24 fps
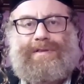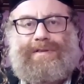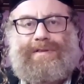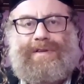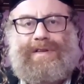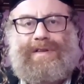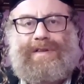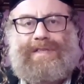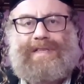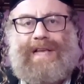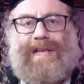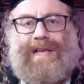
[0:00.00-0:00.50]
You
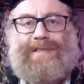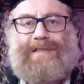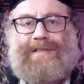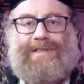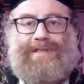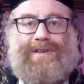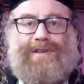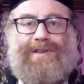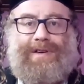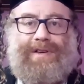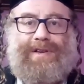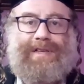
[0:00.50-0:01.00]
understand?
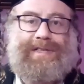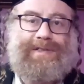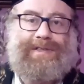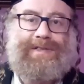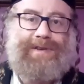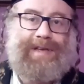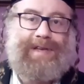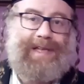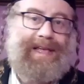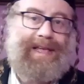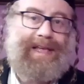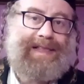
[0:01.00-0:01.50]
So,
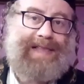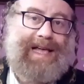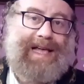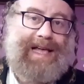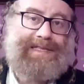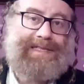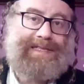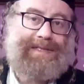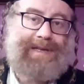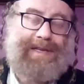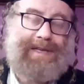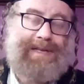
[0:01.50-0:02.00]
so
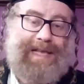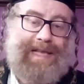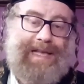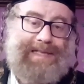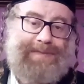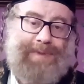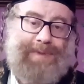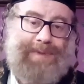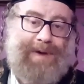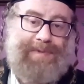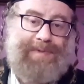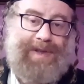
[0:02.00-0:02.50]
that's uh,
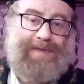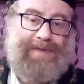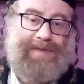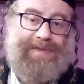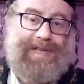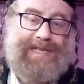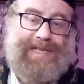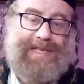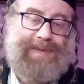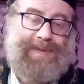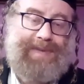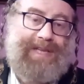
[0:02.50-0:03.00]
that's one, one of
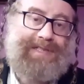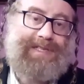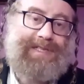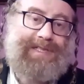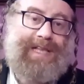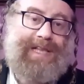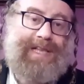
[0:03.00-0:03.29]
the explanations.